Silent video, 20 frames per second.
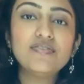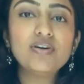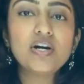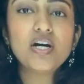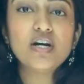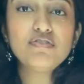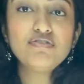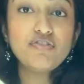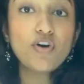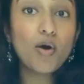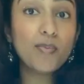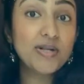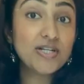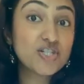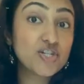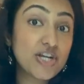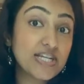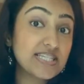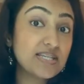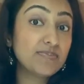a formal
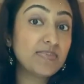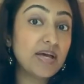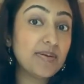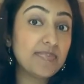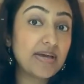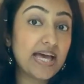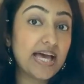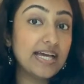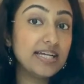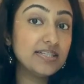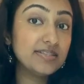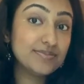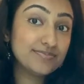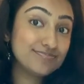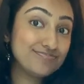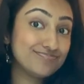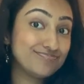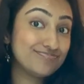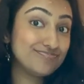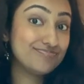dress in my bag
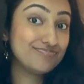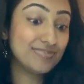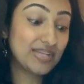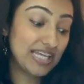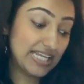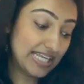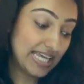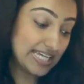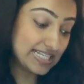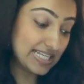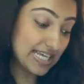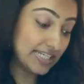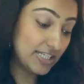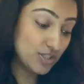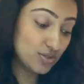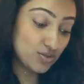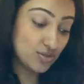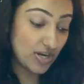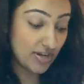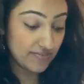in case I need
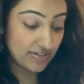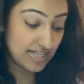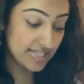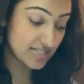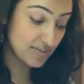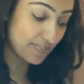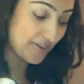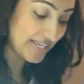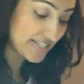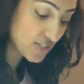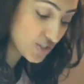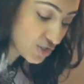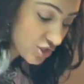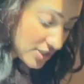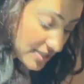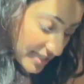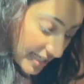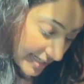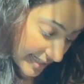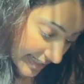to travel as a passenger
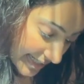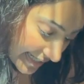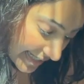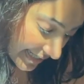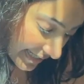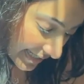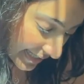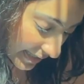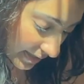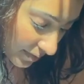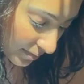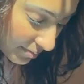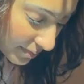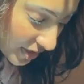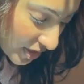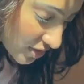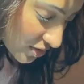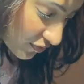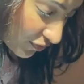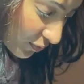suddenly
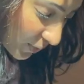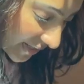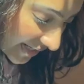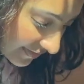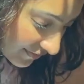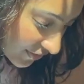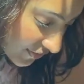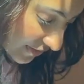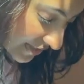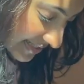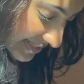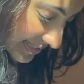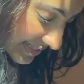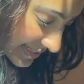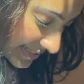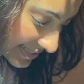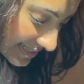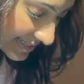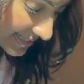because of whatever reasons.